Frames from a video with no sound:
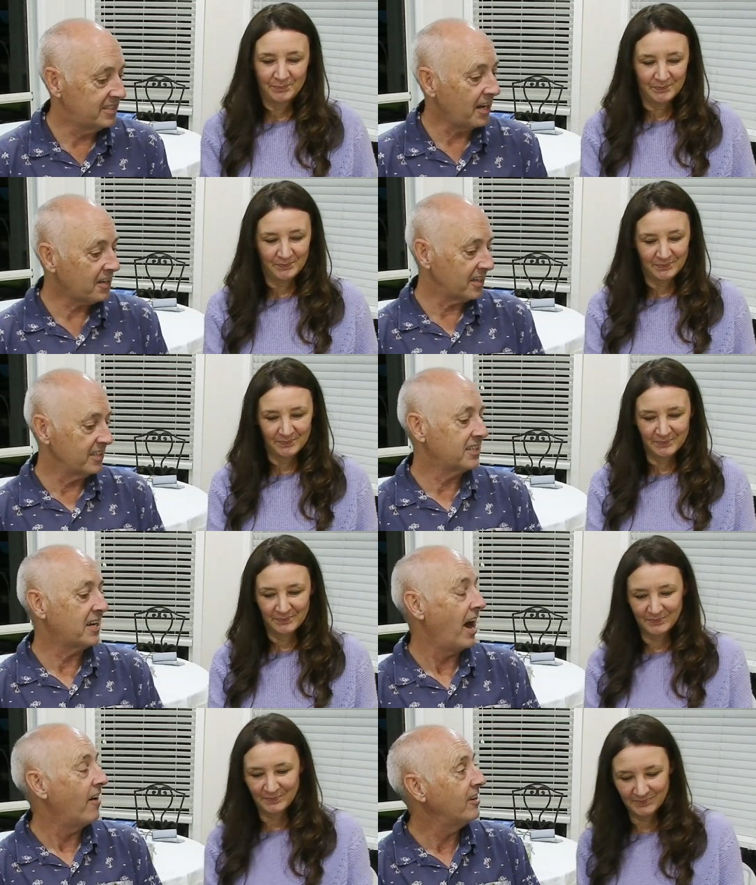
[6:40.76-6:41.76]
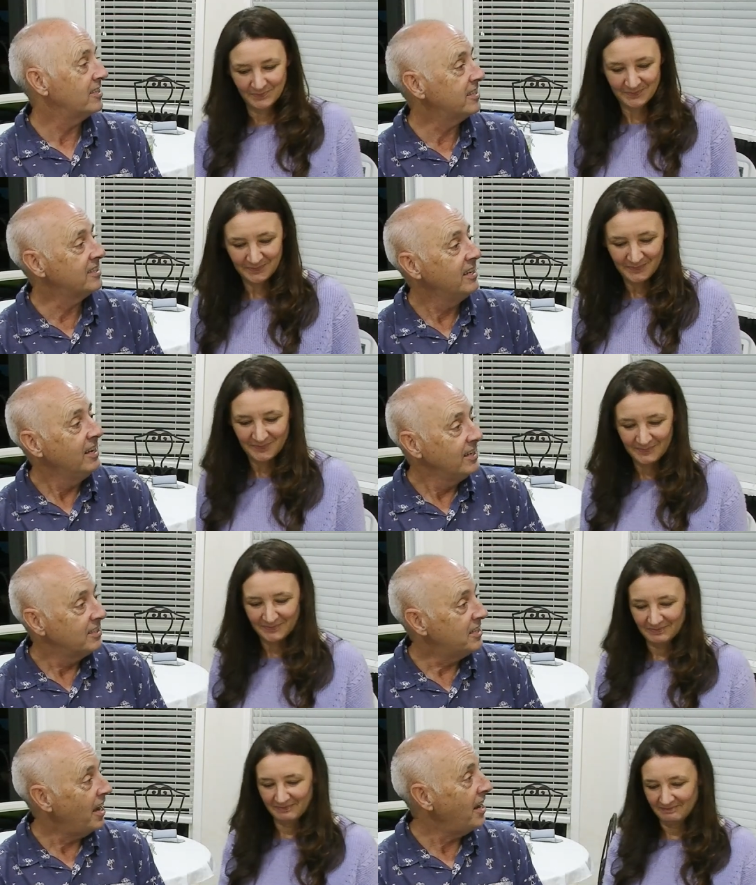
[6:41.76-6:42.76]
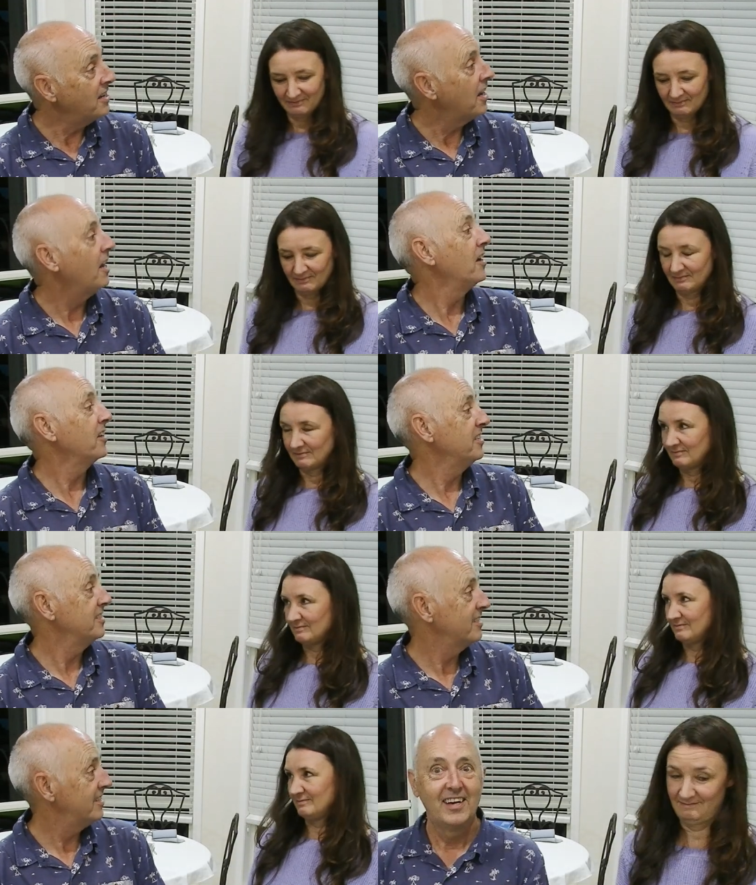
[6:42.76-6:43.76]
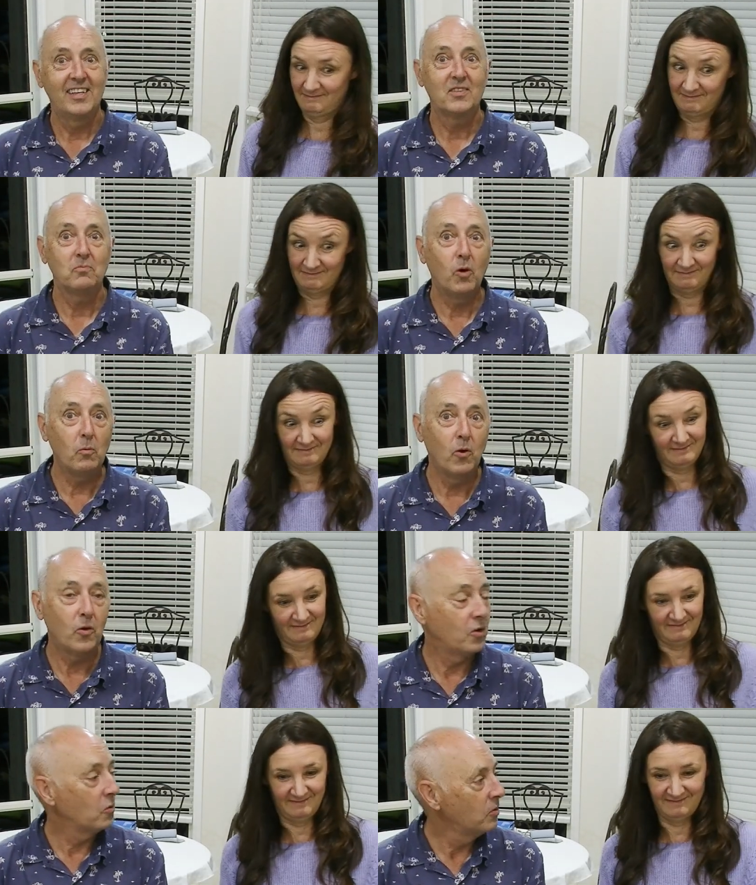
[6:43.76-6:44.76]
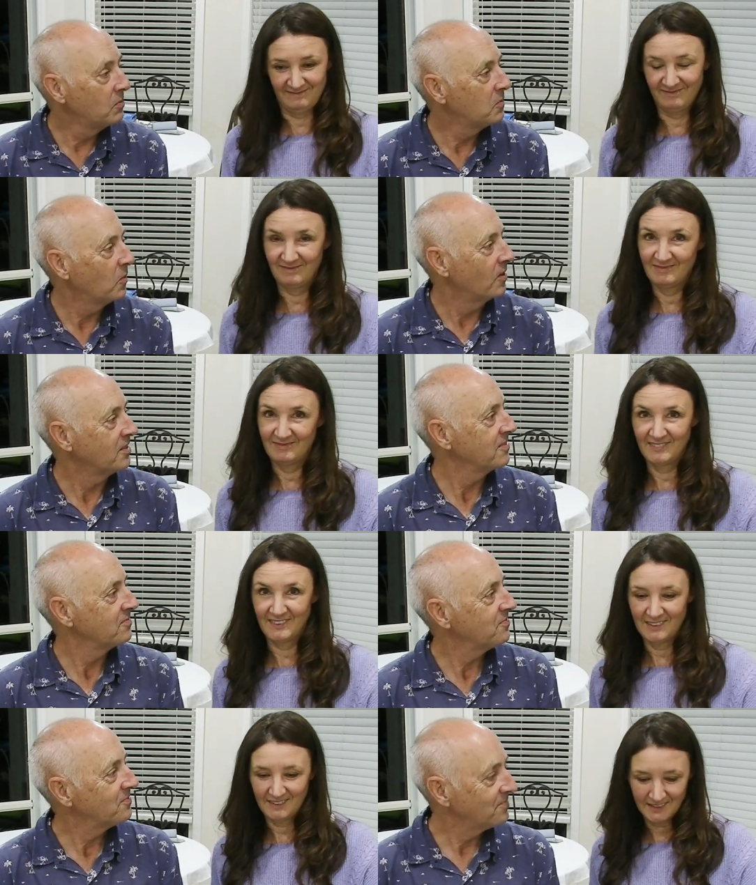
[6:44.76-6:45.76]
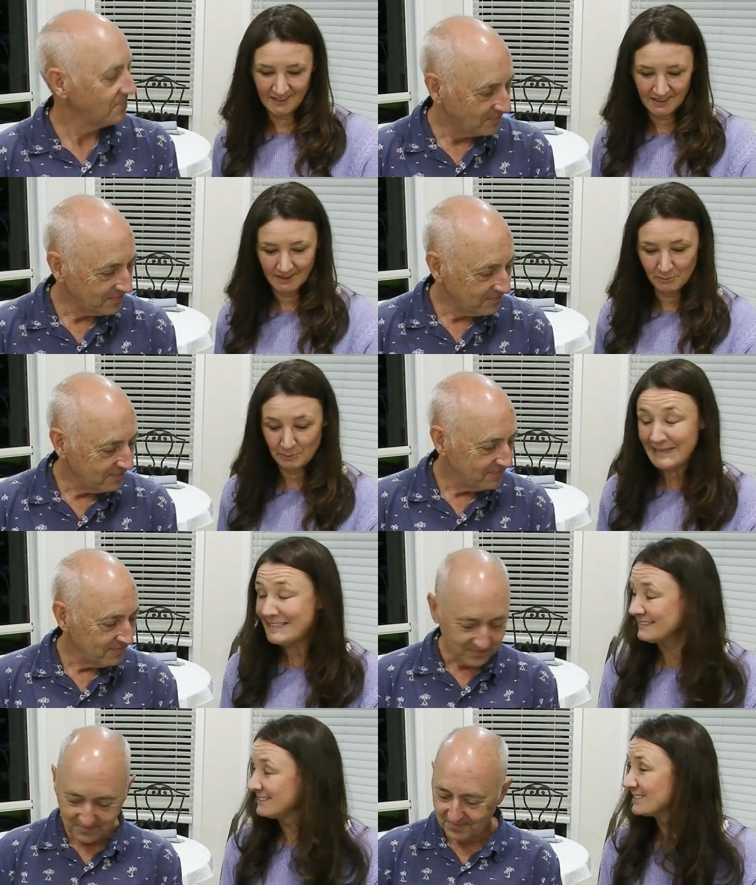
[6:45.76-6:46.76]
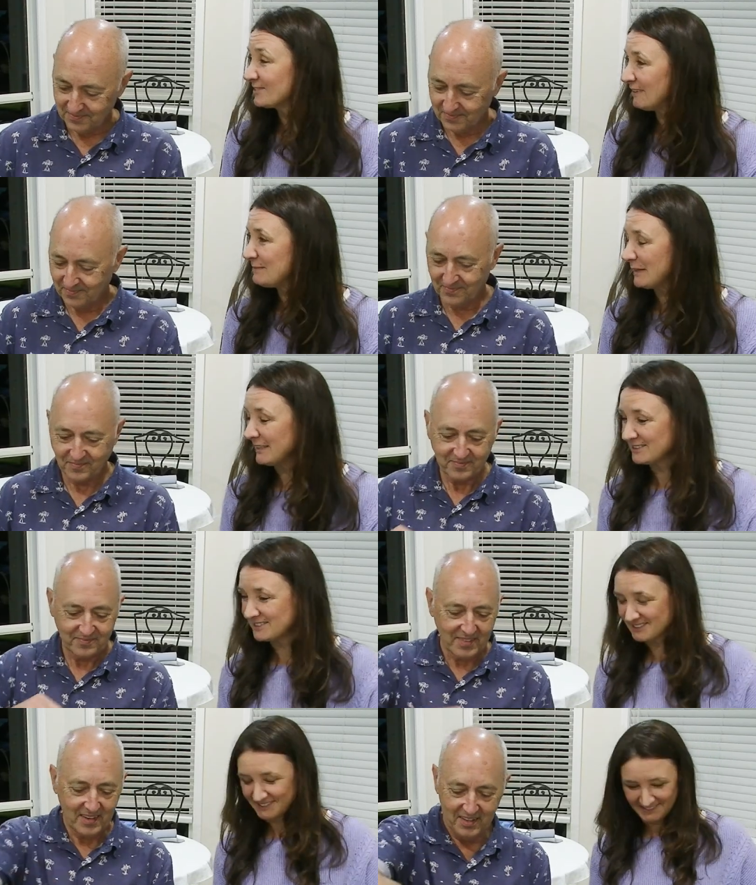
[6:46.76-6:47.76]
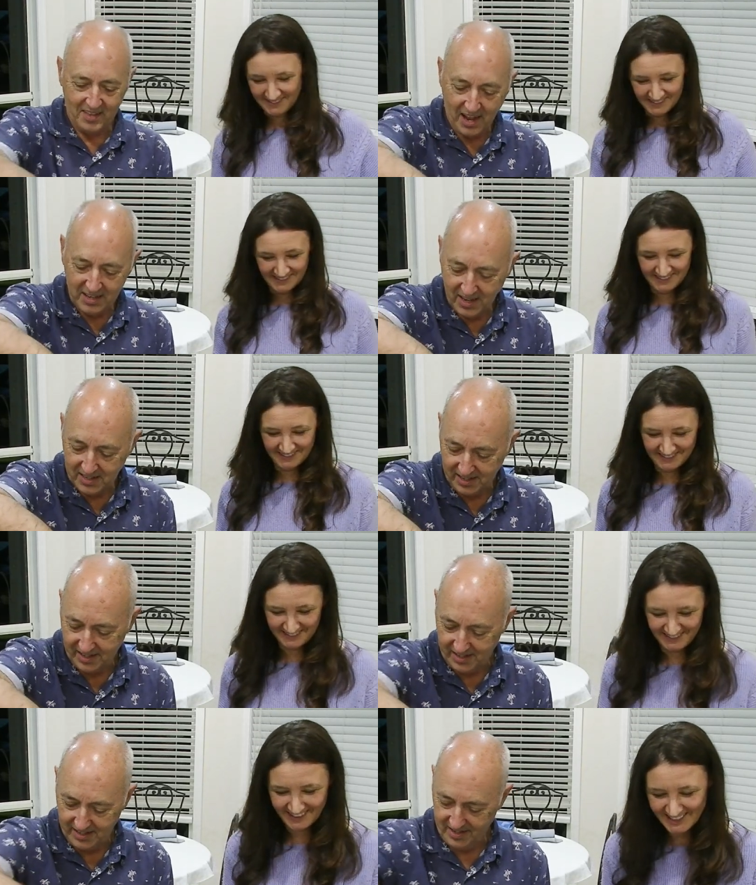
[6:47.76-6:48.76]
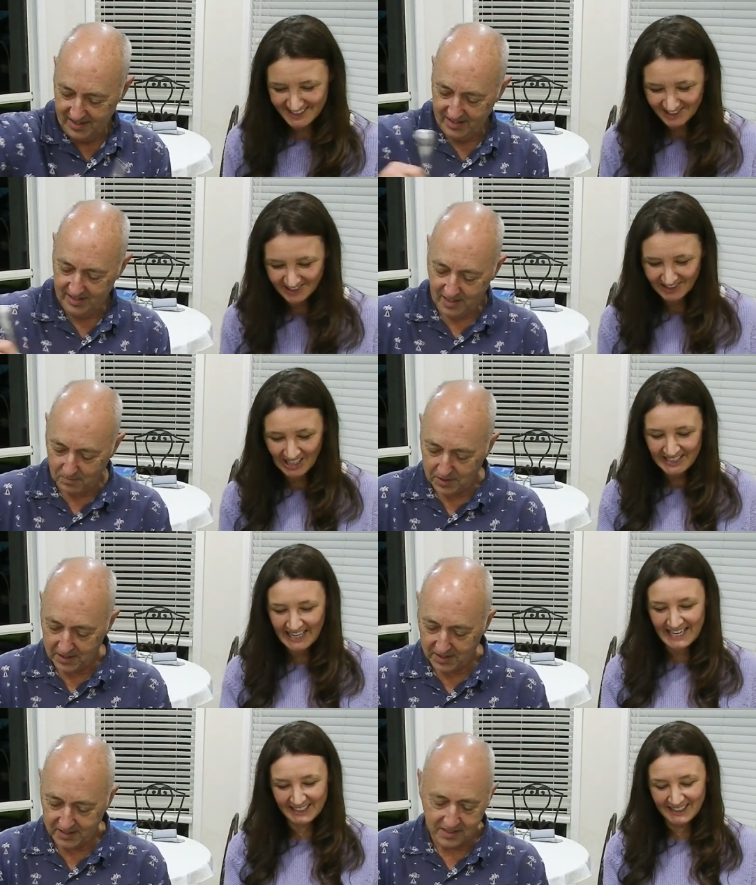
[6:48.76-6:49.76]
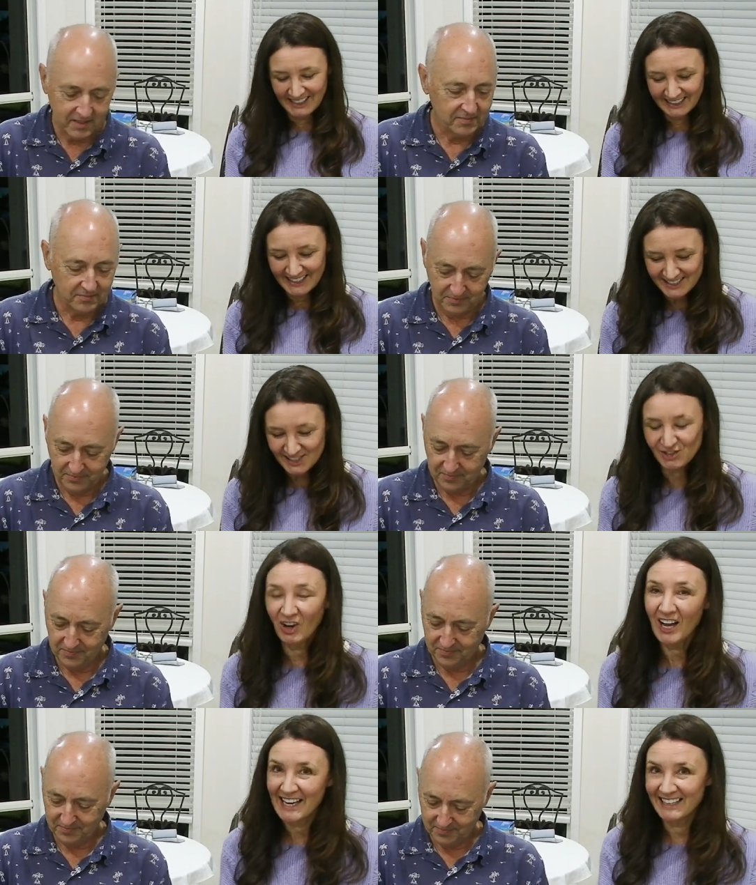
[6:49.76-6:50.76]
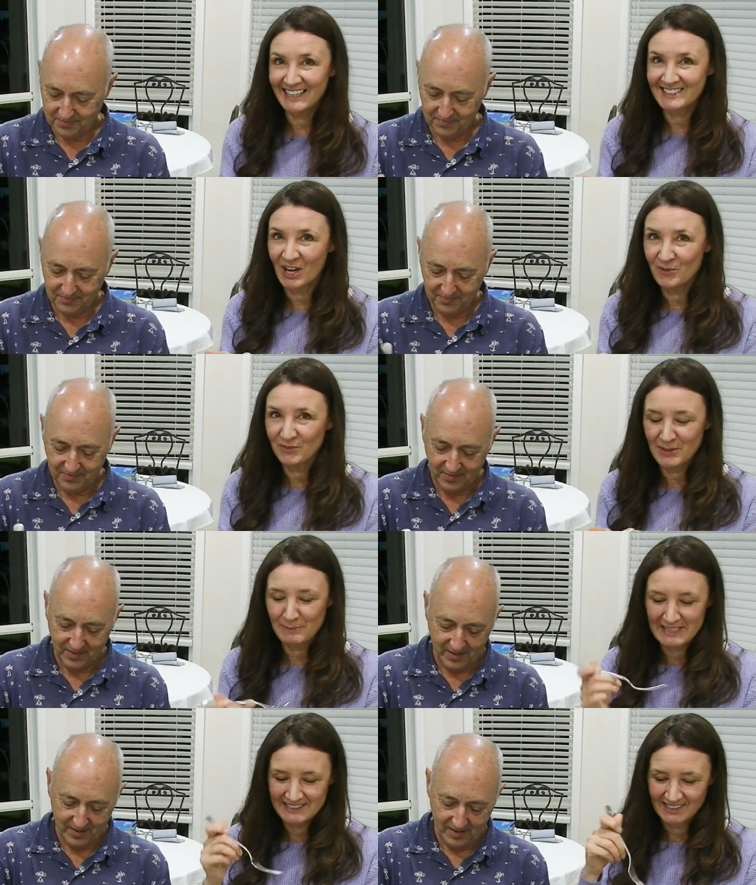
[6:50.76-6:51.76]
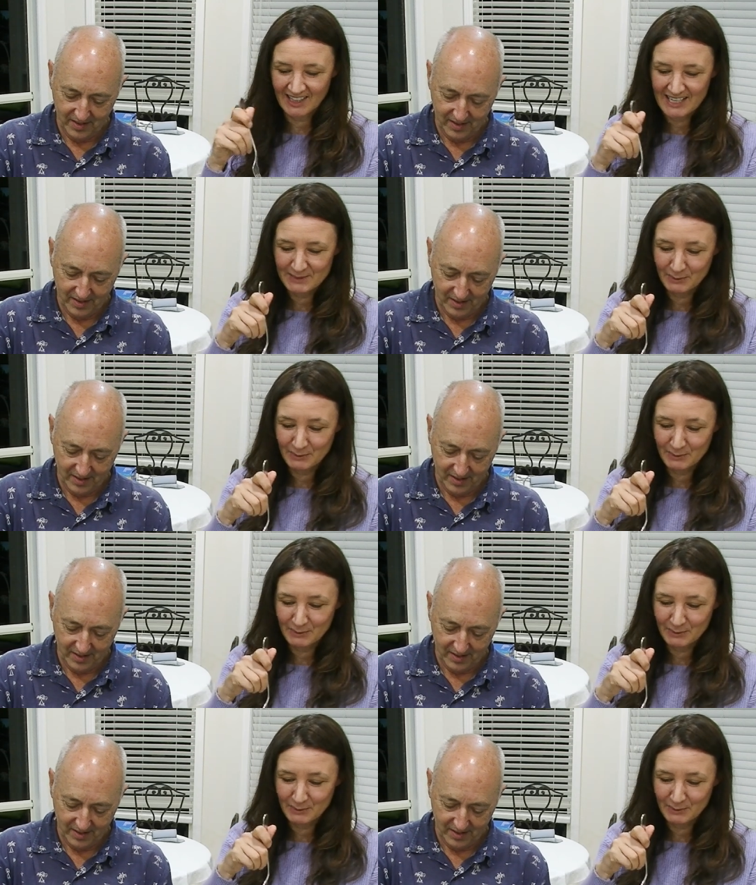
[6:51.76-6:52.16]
Speaker 1: succulent carrots and tender onions. That's, what more could a woman want?
Speaker 2: Beans, green beans.
Speaker 1: No, you don't need it. I
Speaker 2: do. You got okay, peas. Let's try it. Let's hope for the best, guys.